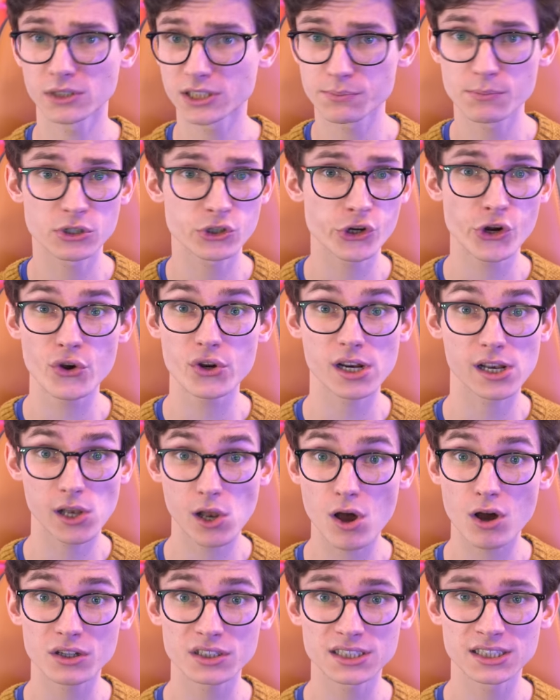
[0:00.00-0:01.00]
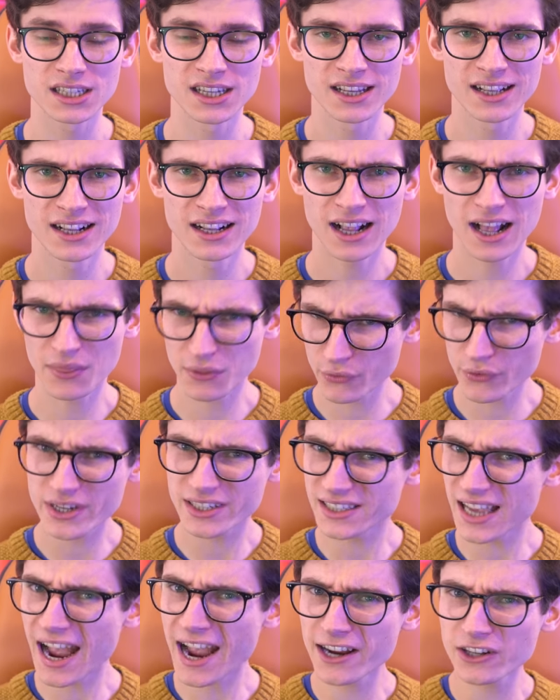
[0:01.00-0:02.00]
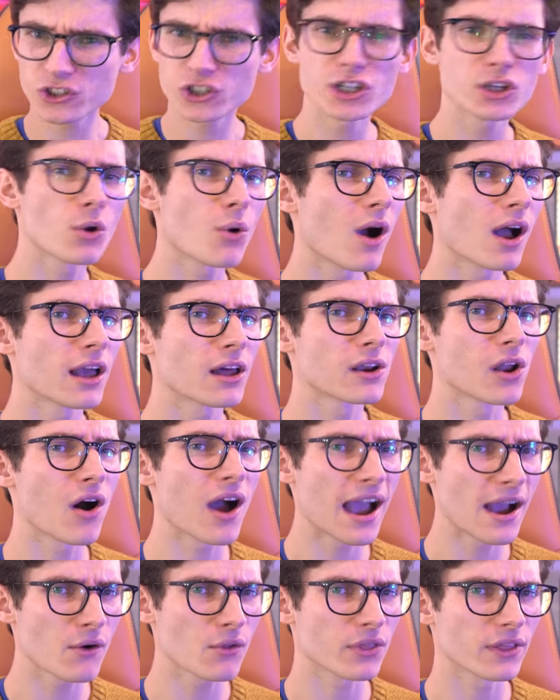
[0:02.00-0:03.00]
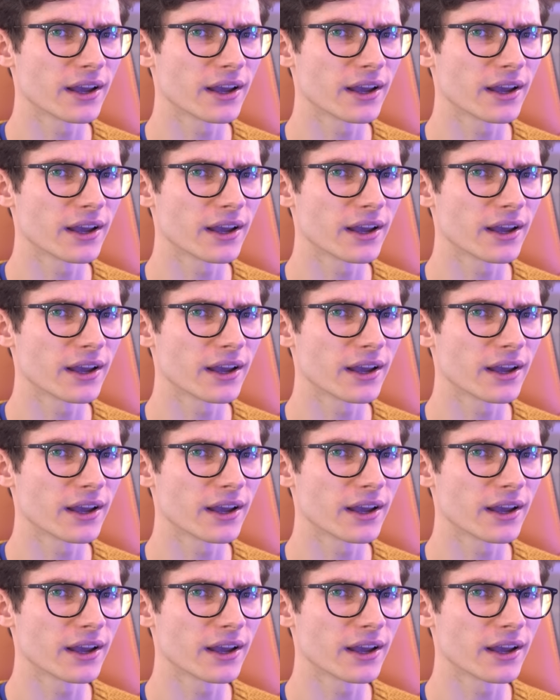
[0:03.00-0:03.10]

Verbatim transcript: it's matured a lot, and there is actually quite a lot out